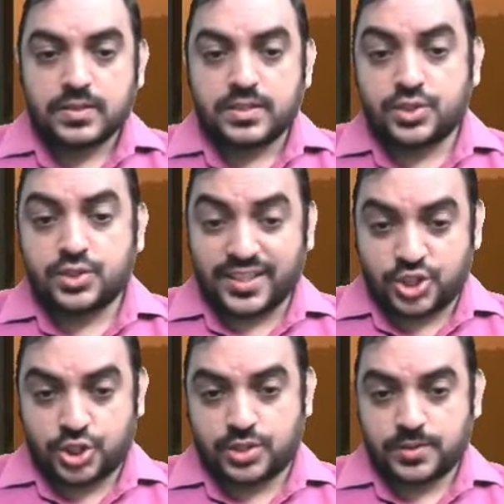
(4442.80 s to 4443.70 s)

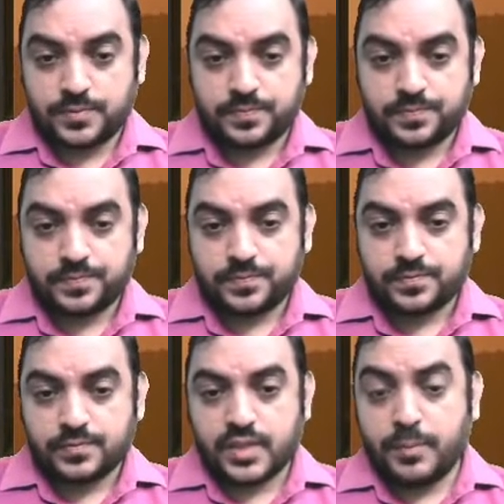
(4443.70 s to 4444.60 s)
such,
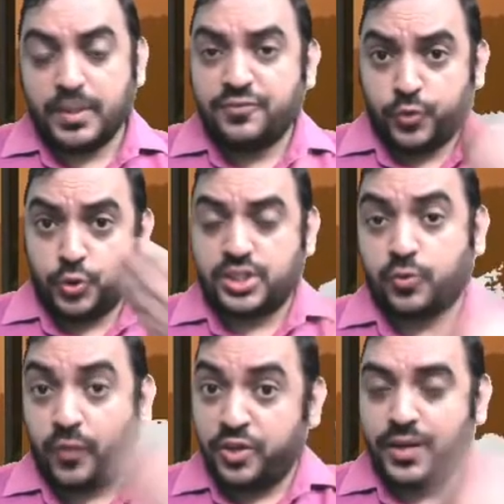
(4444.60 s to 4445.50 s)
I mean
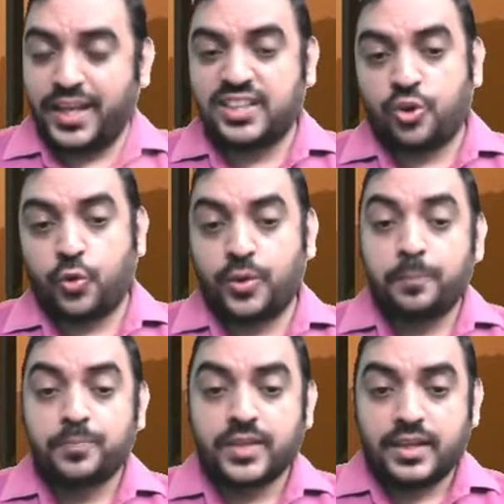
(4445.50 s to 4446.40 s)
future, when you take the loan,